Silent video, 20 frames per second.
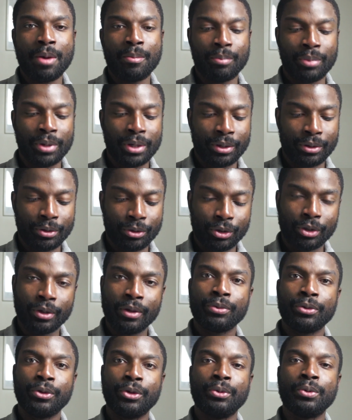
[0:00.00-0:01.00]
but
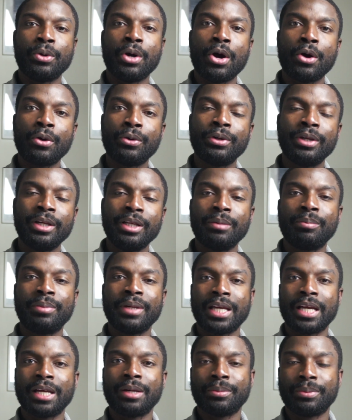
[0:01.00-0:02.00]
you will only be
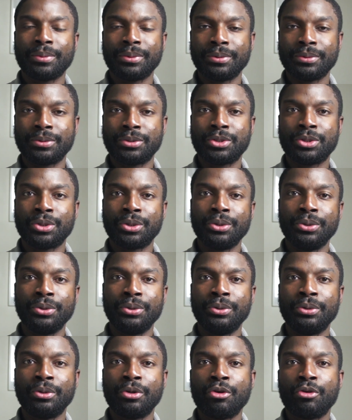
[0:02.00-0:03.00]
able
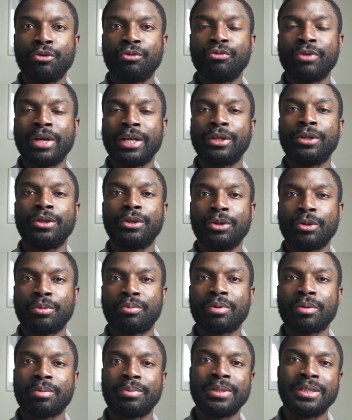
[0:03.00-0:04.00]
to rent your
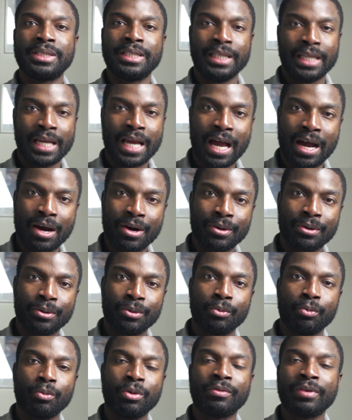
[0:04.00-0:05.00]
property out
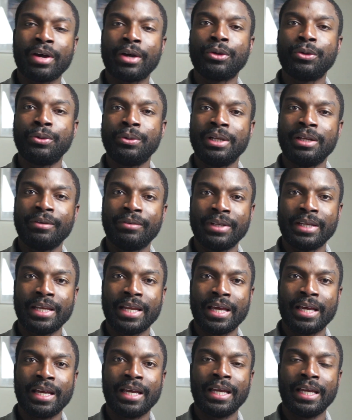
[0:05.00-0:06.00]
without you living
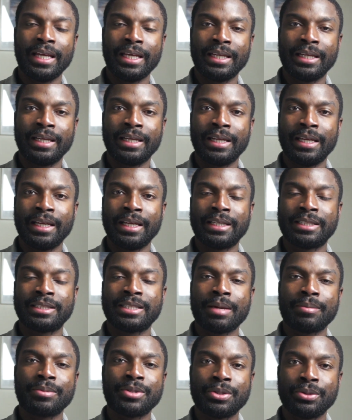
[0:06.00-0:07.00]
there in
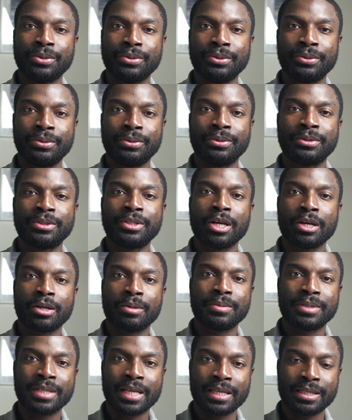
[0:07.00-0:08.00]
exceptional
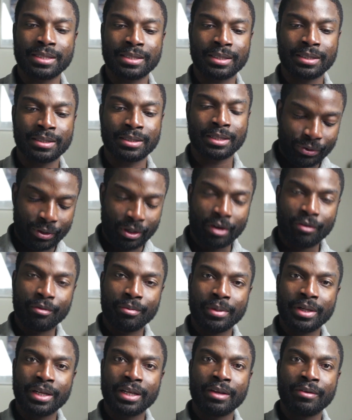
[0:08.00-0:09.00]
circumstances. The
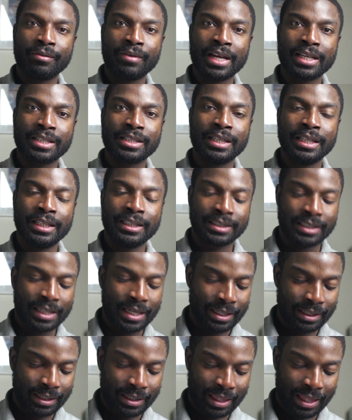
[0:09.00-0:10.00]
government have actually
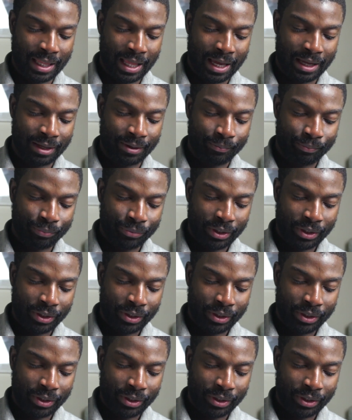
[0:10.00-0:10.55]
said that